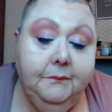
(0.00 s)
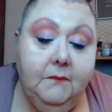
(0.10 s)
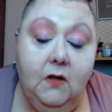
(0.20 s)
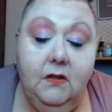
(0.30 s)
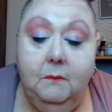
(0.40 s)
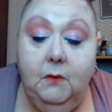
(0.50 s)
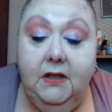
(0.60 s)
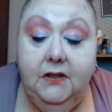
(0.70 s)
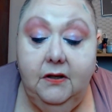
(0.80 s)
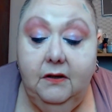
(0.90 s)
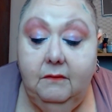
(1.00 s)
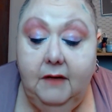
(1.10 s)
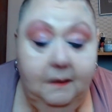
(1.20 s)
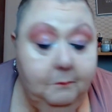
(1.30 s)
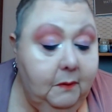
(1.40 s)
because I'm going to turn
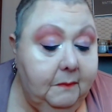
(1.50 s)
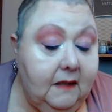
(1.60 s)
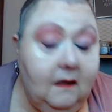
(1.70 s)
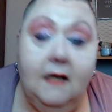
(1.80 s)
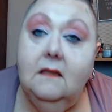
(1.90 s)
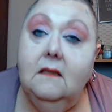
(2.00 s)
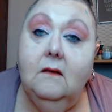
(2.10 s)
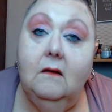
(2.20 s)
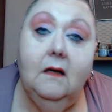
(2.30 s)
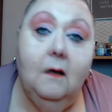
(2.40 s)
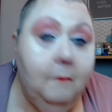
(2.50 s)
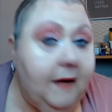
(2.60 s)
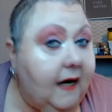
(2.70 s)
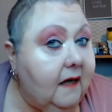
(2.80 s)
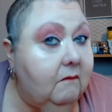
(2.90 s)
around, put my glasses on, and go
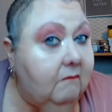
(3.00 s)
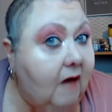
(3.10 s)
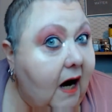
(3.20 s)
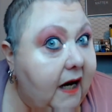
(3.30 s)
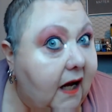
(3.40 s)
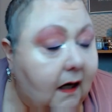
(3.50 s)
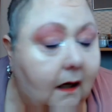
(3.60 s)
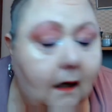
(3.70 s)
back to writing.